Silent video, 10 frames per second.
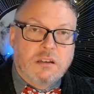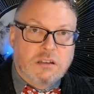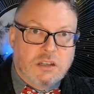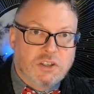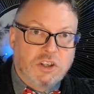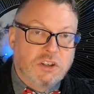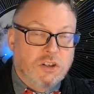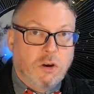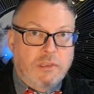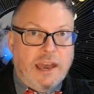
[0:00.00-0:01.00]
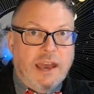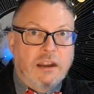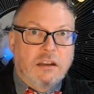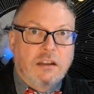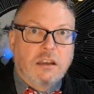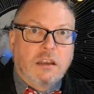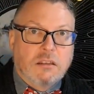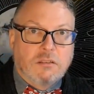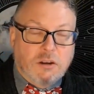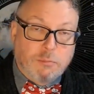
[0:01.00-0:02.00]
Did you know that?
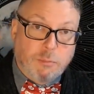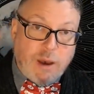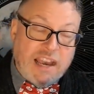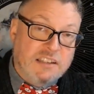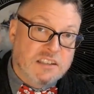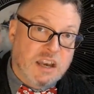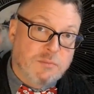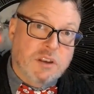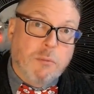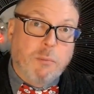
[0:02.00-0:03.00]
Their biceps.